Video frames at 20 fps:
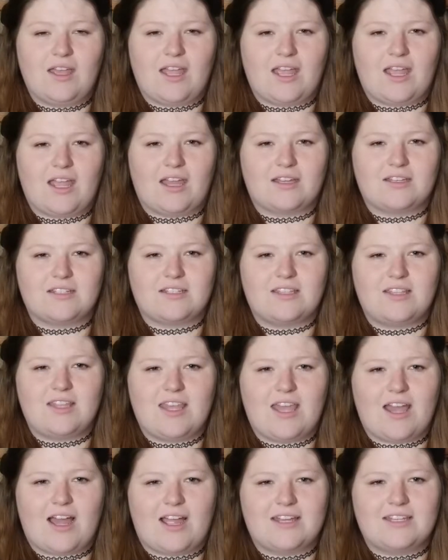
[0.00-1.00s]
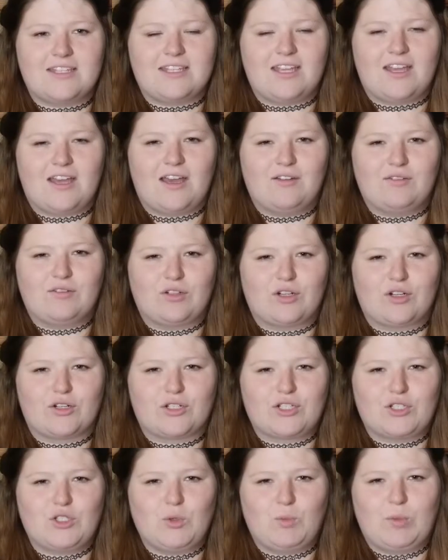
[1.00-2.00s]
and the idea of her
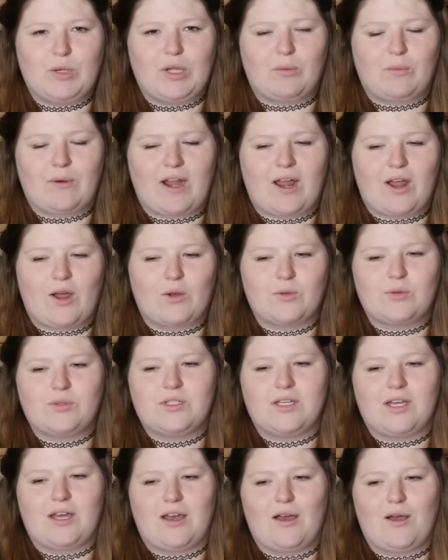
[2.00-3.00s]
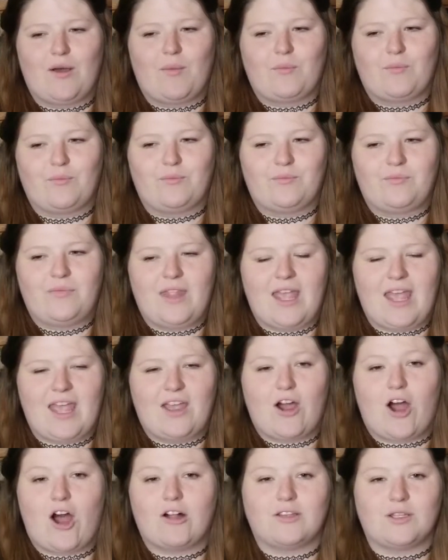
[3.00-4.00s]
snooping around
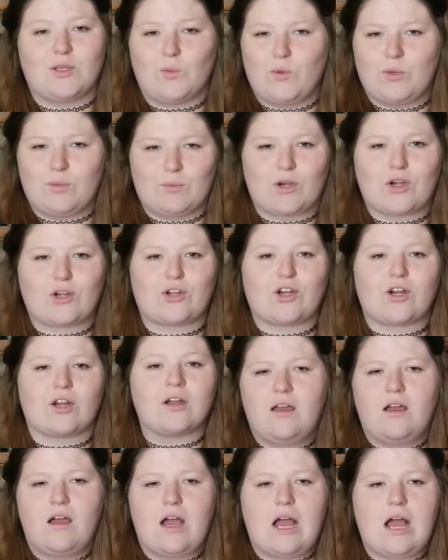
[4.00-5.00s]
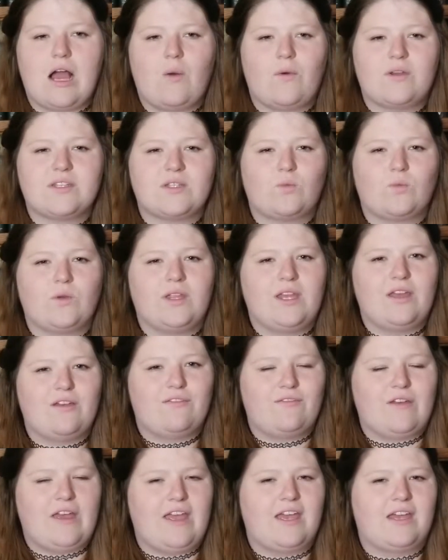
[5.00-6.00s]
a Hollywood murder. I wasn't really a
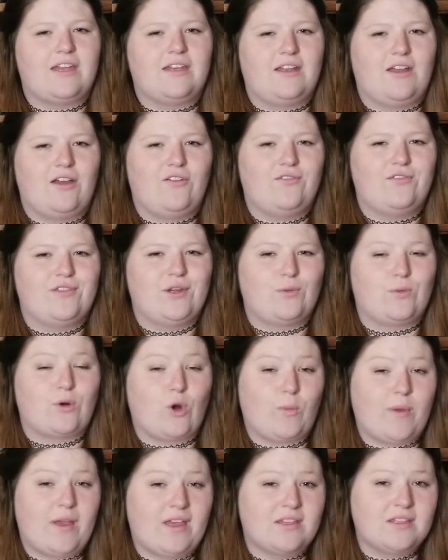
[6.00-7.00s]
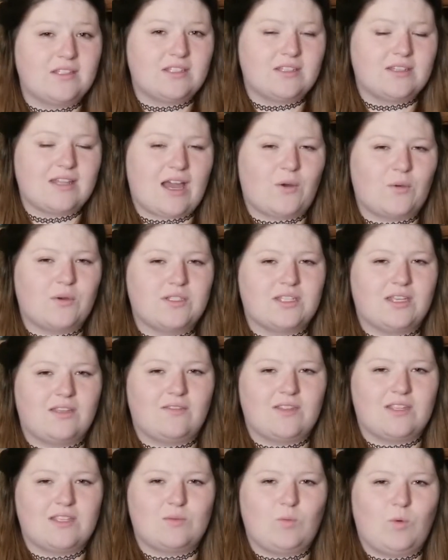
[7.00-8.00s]
fan of the romance that was
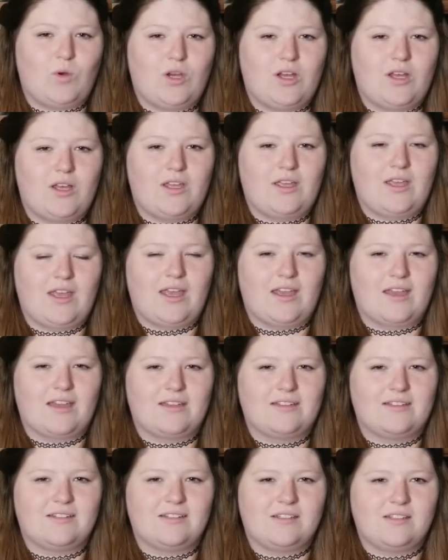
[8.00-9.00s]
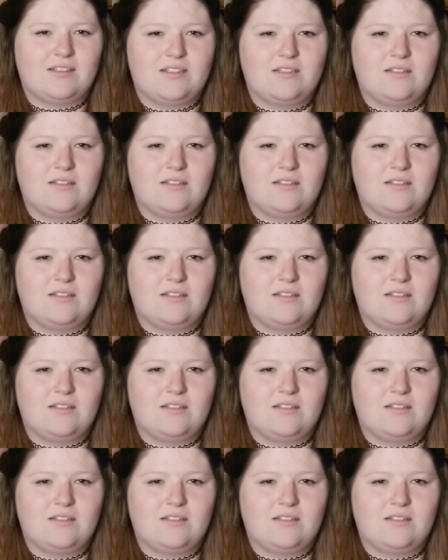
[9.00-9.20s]
in this book, and